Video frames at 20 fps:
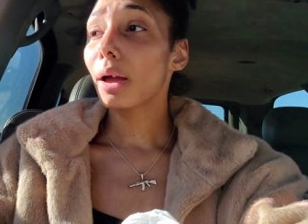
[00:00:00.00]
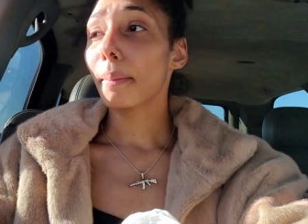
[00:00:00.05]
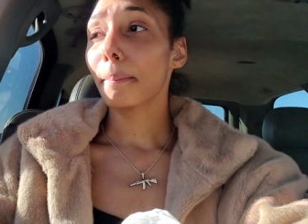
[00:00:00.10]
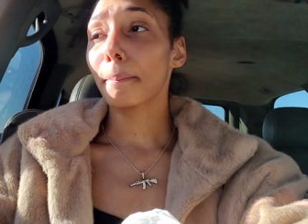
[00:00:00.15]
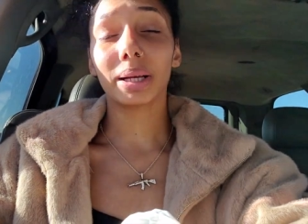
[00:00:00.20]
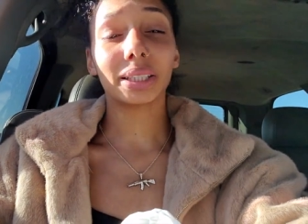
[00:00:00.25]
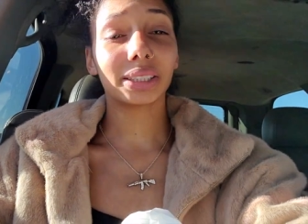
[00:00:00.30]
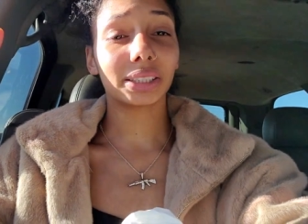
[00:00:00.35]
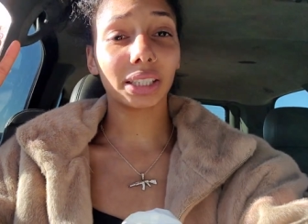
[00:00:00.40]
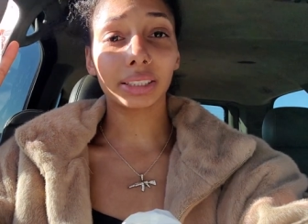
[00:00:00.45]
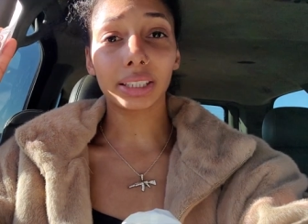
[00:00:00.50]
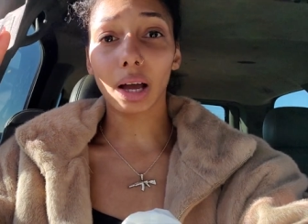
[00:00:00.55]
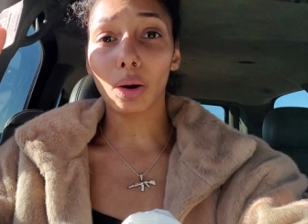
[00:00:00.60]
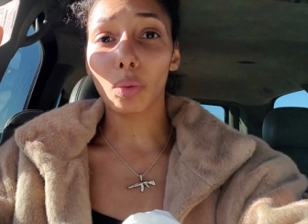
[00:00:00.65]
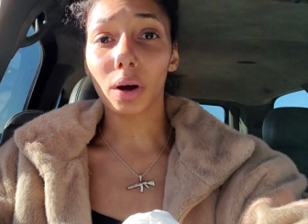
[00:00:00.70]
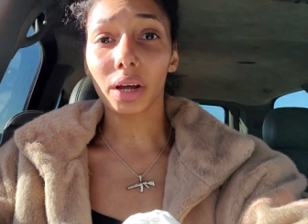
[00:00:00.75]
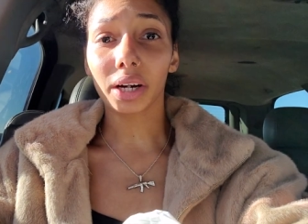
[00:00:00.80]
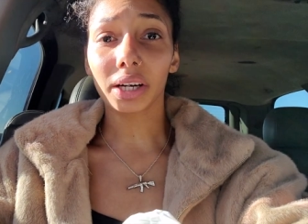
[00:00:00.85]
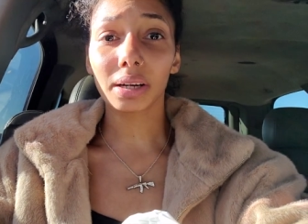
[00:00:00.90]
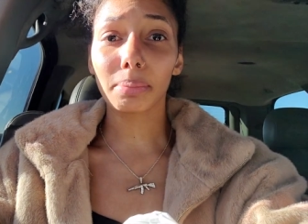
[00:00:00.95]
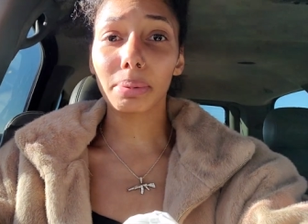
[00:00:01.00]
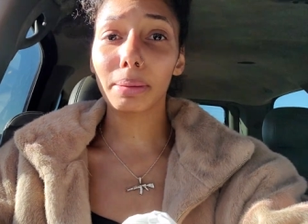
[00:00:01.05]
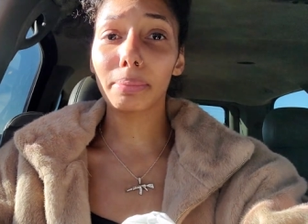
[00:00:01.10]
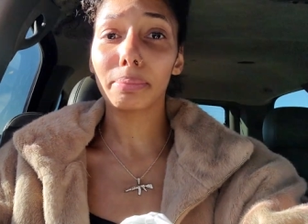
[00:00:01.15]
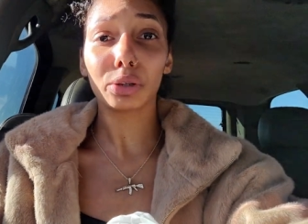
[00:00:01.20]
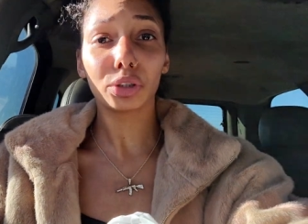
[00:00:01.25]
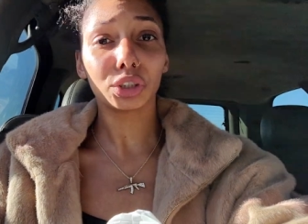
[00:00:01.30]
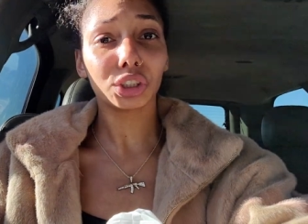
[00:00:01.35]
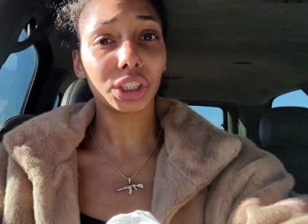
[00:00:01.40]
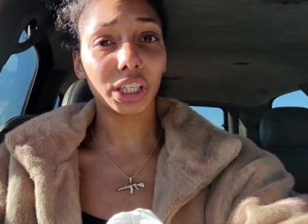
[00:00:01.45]
But since I wanted to be
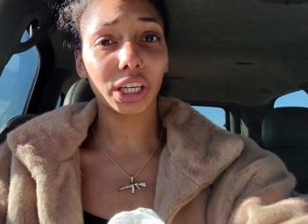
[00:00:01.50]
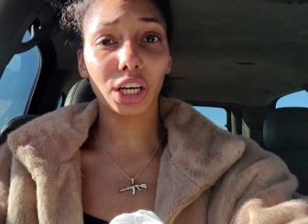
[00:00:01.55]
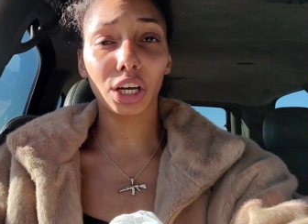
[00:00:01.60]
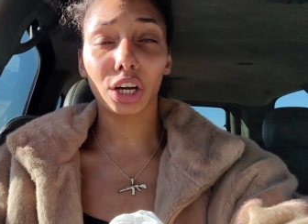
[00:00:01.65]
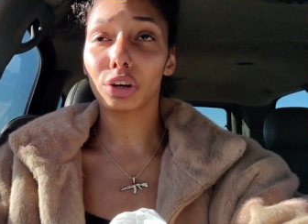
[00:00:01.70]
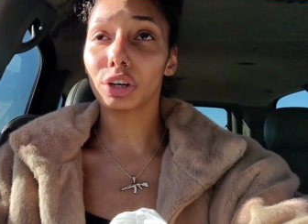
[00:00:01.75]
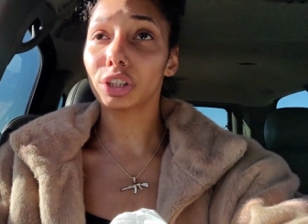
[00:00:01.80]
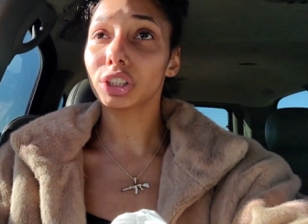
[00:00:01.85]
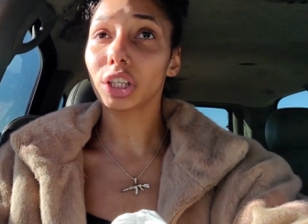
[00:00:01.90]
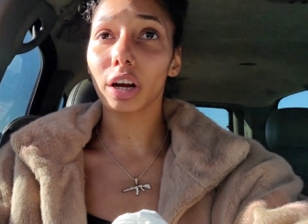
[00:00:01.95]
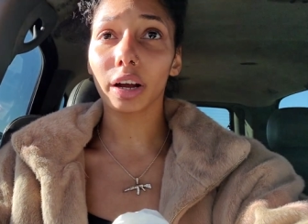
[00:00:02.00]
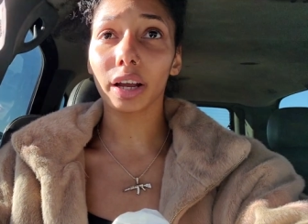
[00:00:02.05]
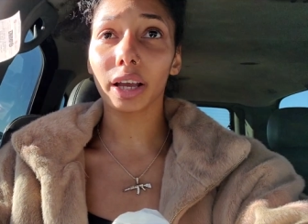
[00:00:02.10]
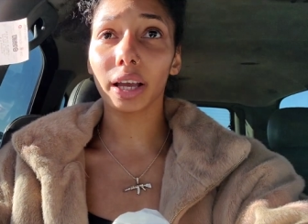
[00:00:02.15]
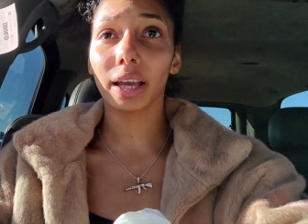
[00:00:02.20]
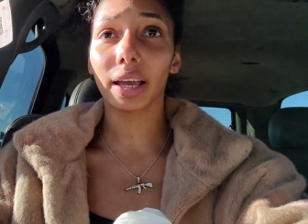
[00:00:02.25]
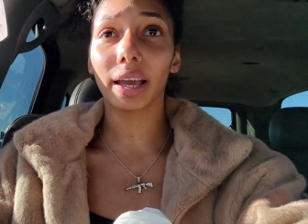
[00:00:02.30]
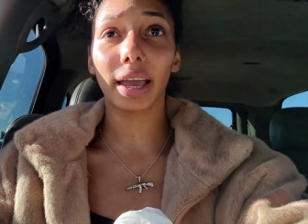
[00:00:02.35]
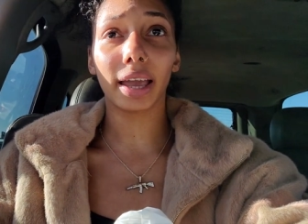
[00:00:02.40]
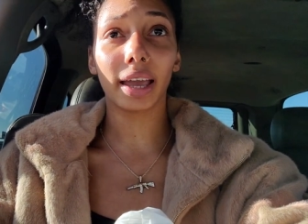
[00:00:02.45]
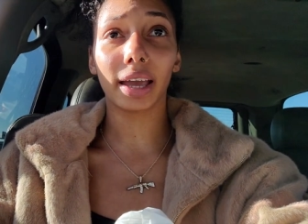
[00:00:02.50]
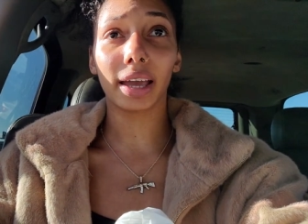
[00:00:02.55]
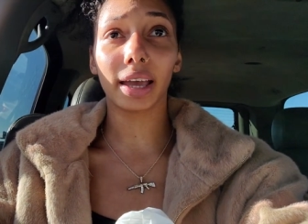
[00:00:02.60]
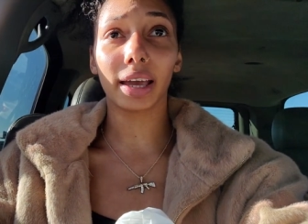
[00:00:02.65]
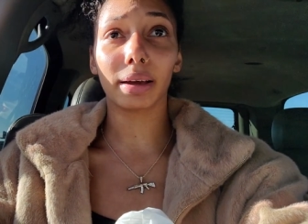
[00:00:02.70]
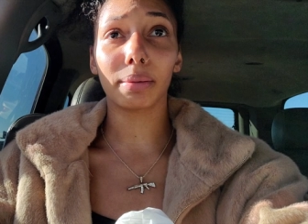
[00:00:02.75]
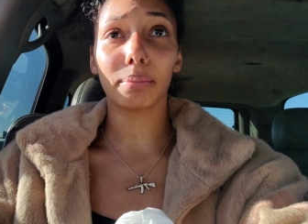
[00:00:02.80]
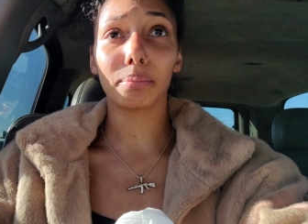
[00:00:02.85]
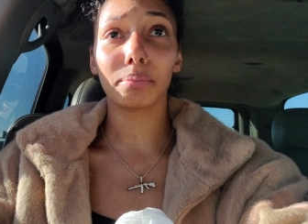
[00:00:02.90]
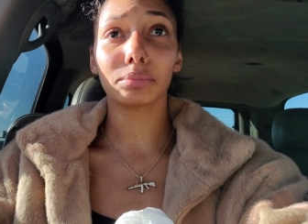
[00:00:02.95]
bougie and go to Target
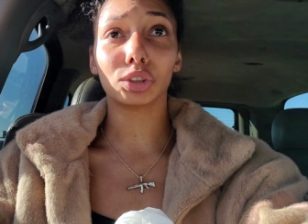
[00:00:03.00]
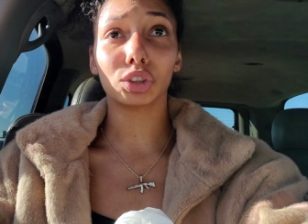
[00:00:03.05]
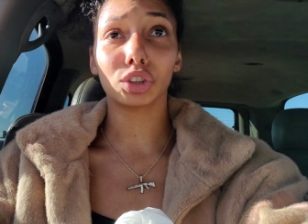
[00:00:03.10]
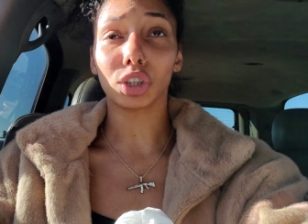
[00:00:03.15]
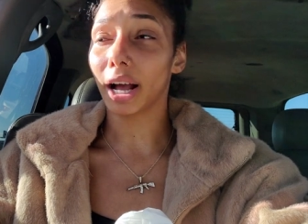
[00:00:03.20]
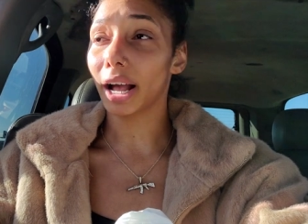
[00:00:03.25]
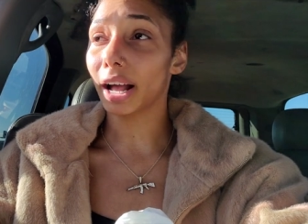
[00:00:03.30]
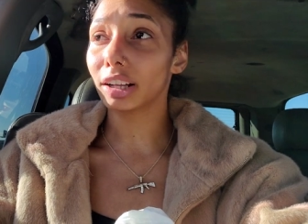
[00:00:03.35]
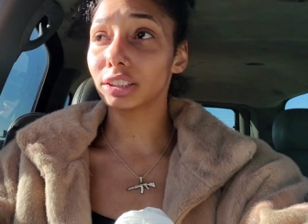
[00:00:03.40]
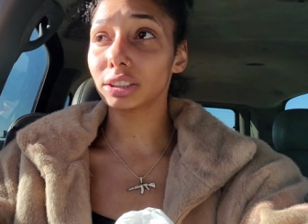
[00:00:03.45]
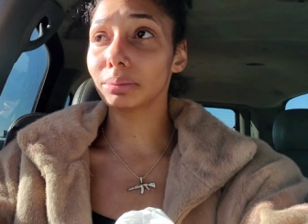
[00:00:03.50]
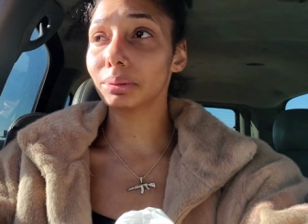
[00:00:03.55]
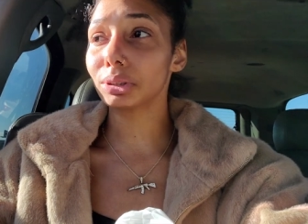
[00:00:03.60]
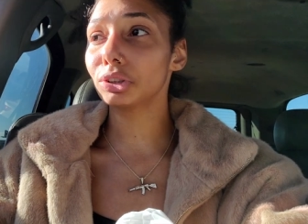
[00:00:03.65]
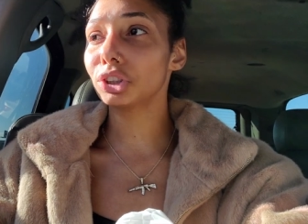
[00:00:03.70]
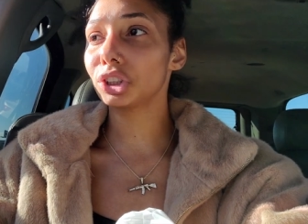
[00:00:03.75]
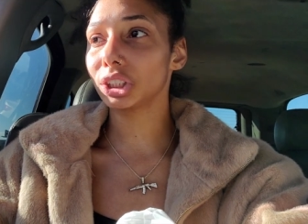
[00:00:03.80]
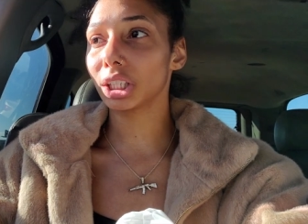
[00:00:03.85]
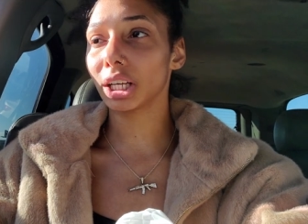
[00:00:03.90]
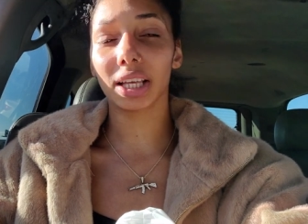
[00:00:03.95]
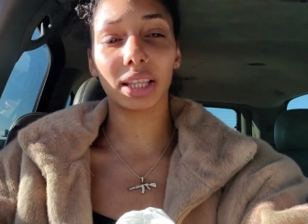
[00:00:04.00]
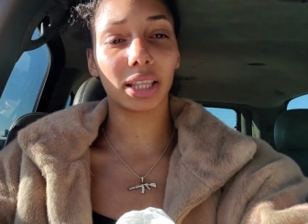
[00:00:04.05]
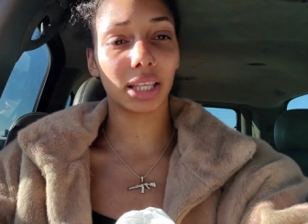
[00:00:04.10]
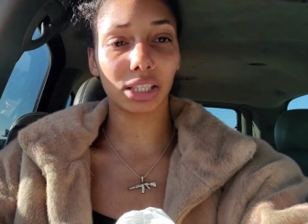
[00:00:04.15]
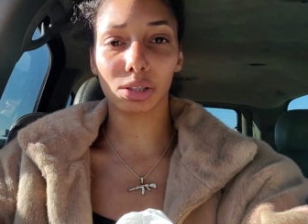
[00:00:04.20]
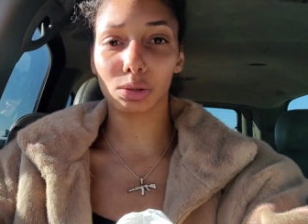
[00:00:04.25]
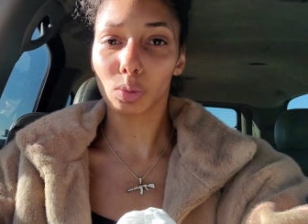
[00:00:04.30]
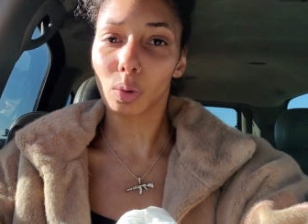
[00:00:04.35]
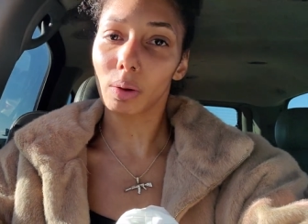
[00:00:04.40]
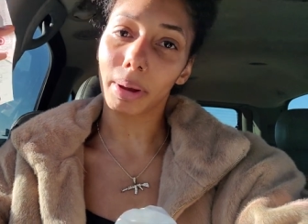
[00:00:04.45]
and try out some new shit,
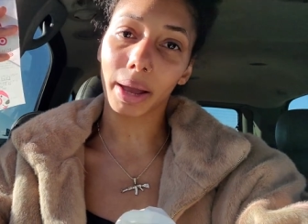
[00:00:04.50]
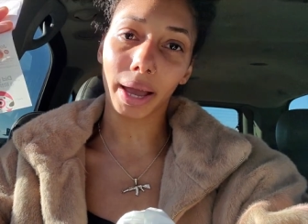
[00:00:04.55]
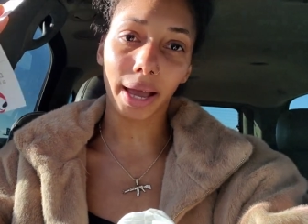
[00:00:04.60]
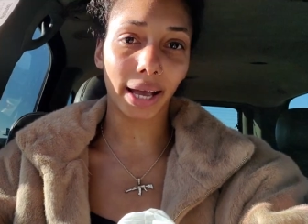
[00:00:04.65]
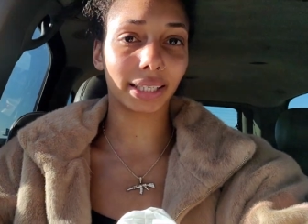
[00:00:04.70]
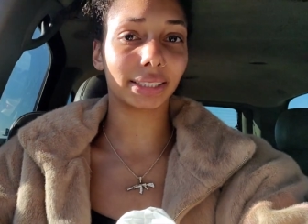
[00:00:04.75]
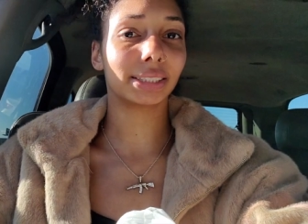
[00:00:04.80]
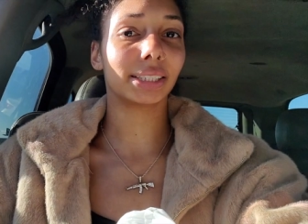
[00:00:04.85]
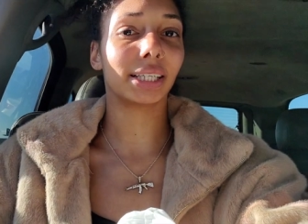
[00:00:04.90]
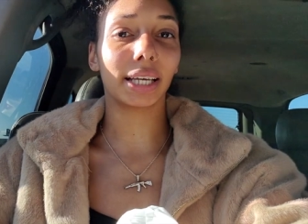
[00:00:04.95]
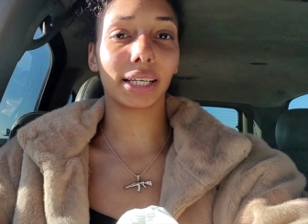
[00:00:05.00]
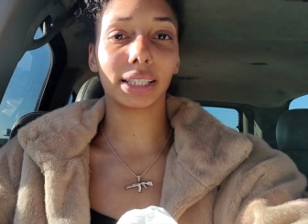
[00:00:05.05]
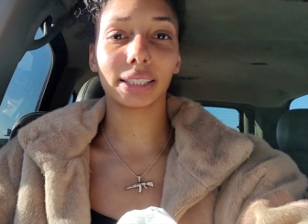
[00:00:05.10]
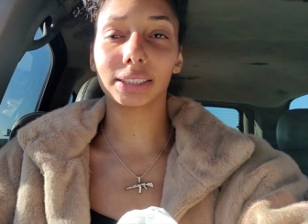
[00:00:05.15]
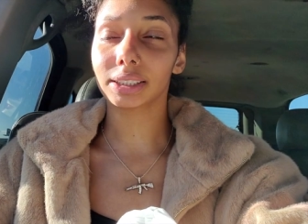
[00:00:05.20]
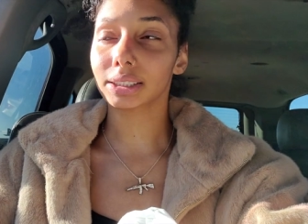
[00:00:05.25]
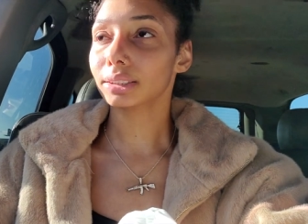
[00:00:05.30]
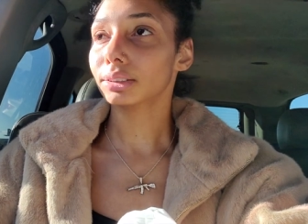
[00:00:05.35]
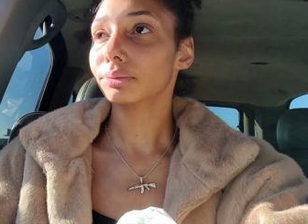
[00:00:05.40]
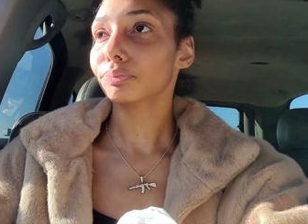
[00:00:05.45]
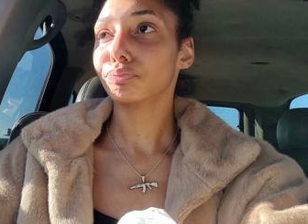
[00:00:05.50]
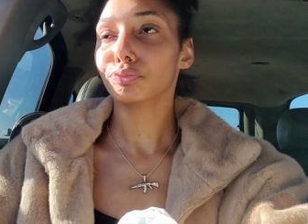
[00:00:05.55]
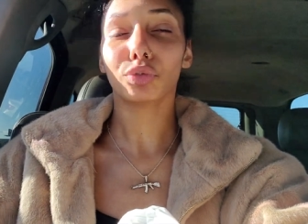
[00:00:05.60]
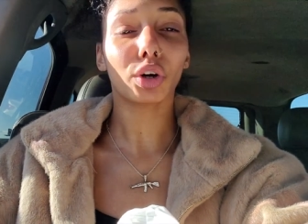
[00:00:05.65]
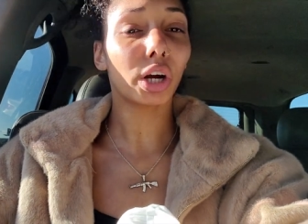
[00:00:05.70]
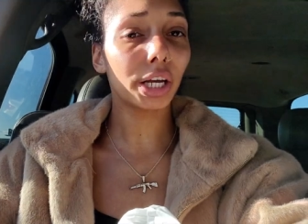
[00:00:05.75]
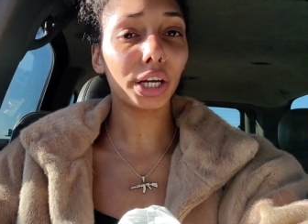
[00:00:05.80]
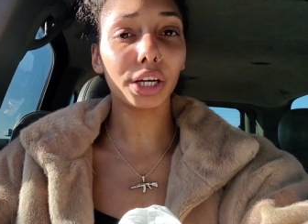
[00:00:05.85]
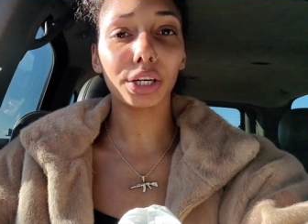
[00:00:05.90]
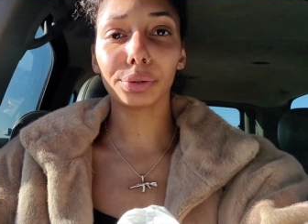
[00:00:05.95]
this is what my ass gets.
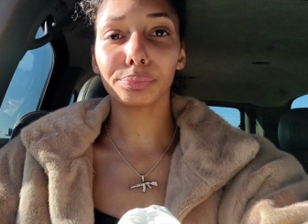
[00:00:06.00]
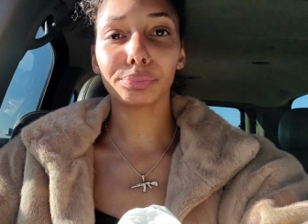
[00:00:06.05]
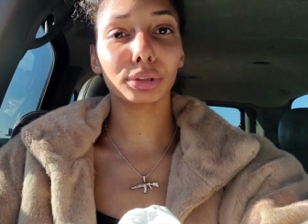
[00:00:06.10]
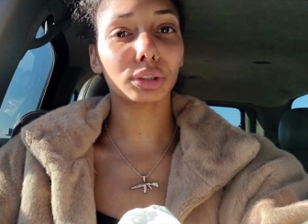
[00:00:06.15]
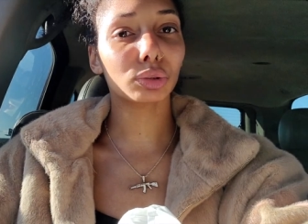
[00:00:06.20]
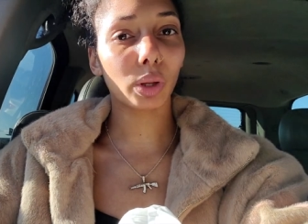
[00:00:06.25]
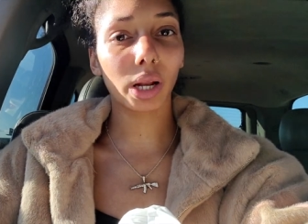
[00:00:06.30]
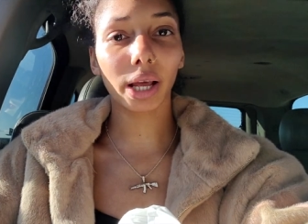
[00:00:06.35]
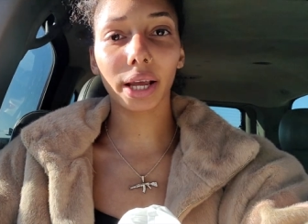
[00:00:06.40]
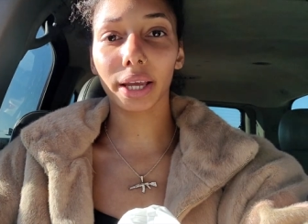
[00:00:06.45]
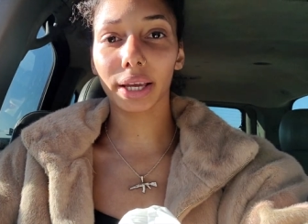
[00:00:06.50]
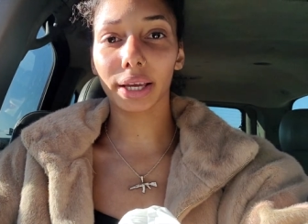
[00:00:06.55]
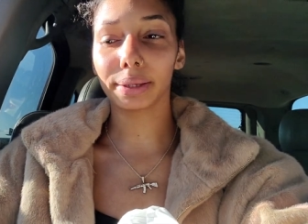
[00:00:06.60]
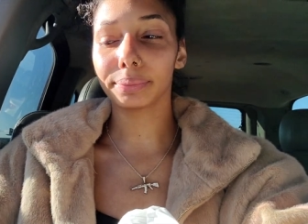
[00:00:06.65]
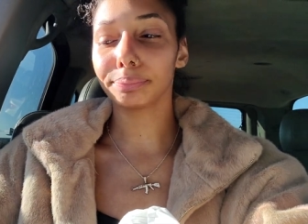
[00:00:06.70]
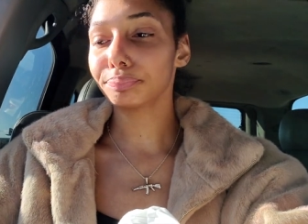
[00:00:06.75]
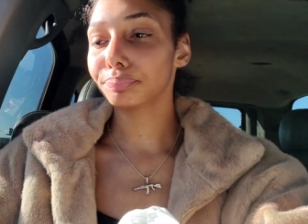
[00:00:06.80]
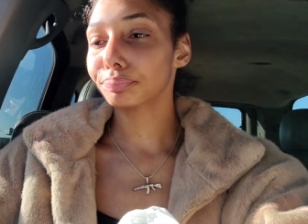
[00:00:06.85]
Right here. That's what I get.